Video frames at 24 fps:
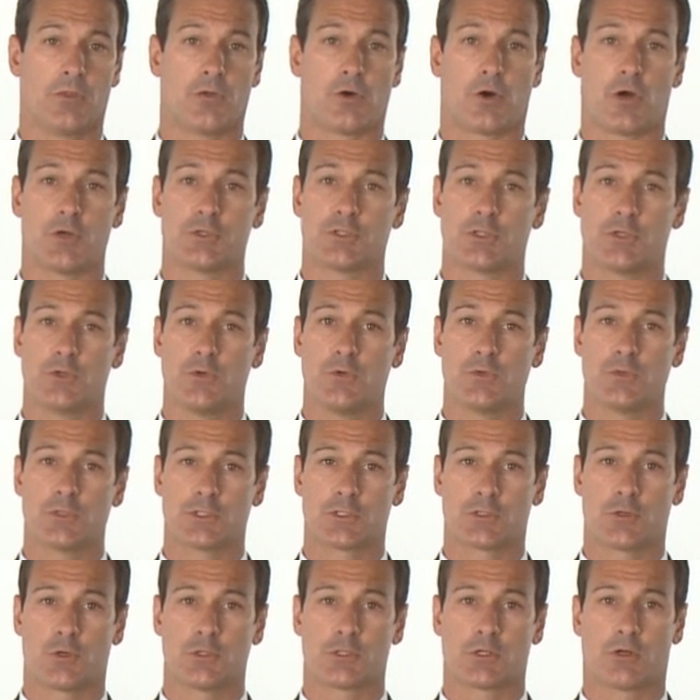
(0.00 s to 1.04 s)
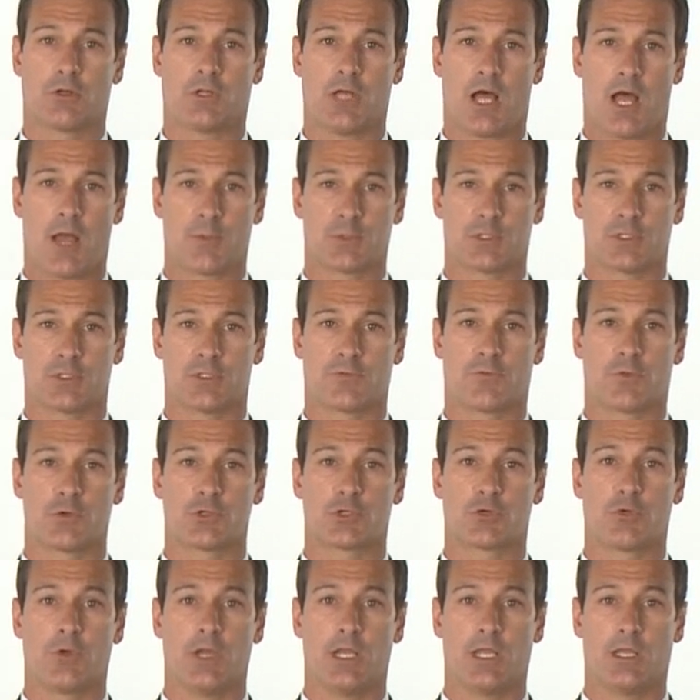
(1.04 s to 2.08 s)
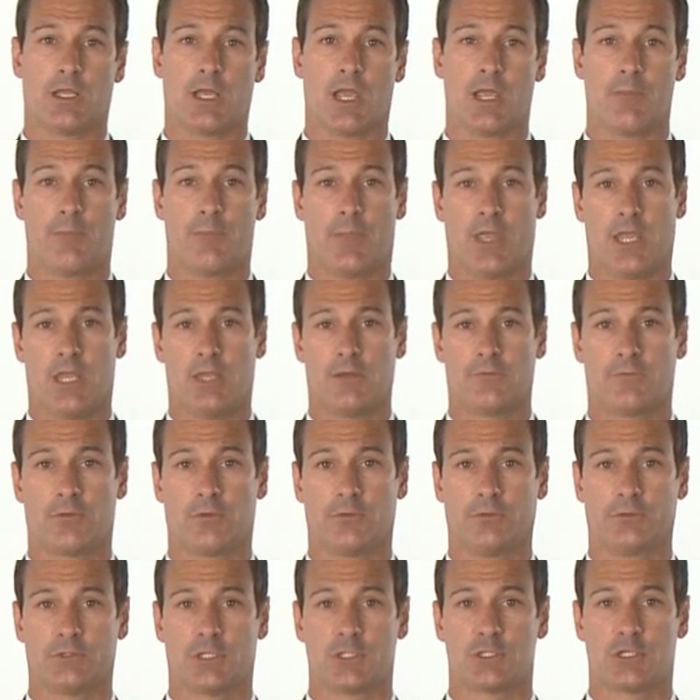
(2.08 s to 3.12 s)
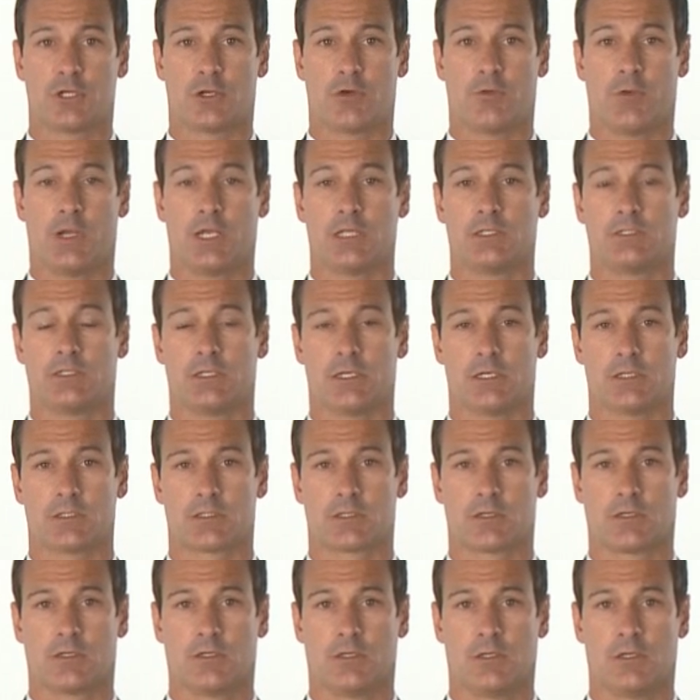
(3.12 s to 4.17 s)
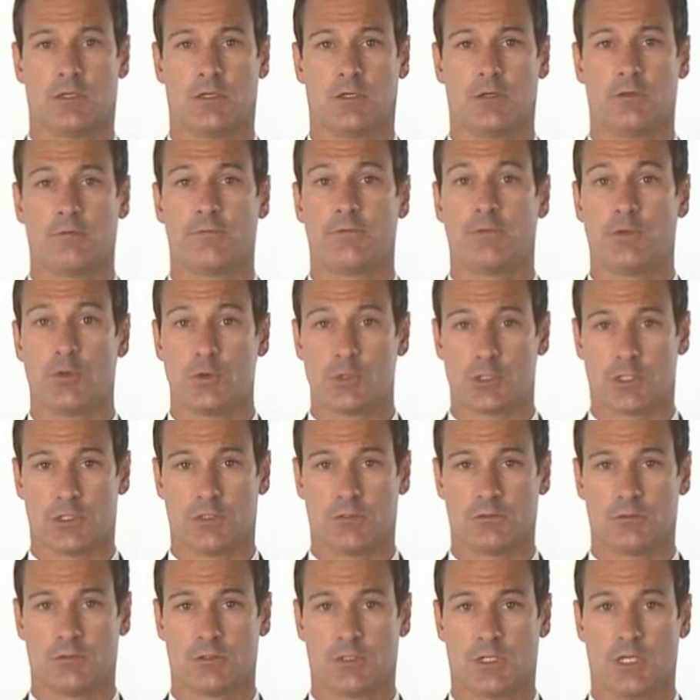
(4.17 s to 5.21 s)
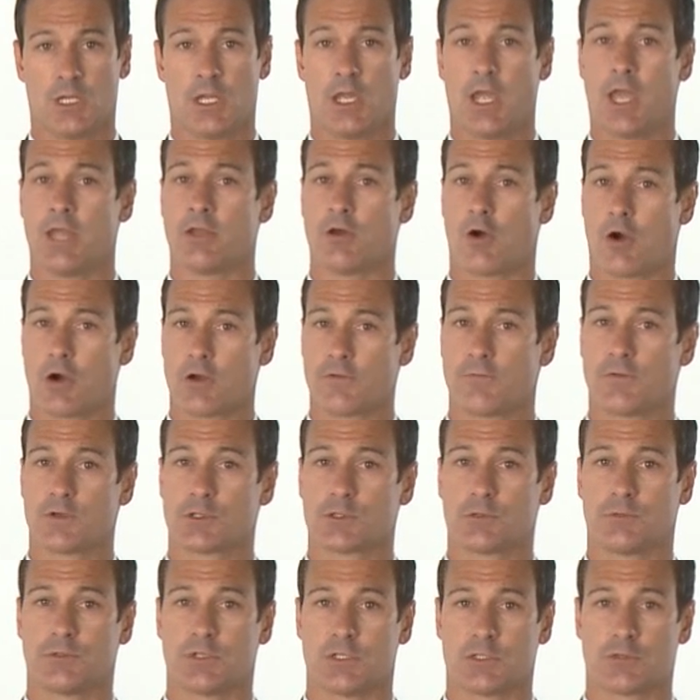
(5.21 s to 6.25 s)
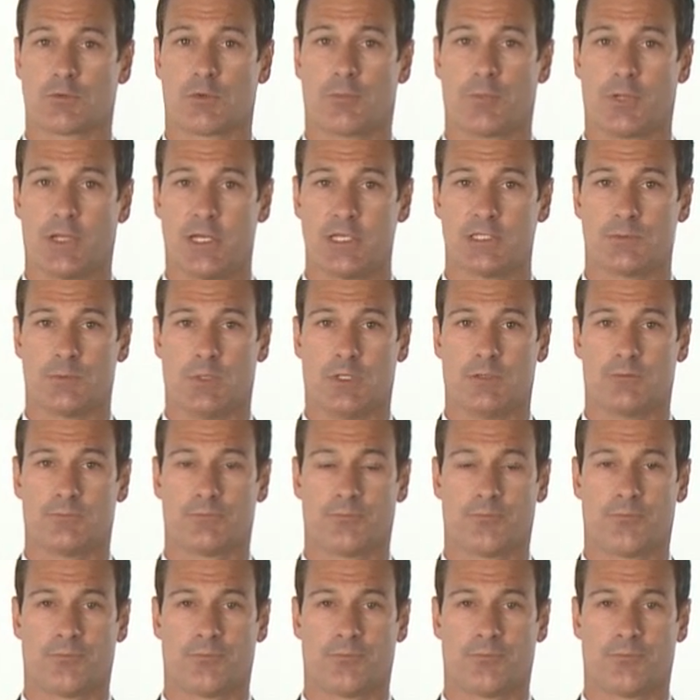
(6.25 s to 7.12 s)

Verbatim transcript: There are two surgical options for treating a painful degenerated disc: fusion and artificial disc replacement.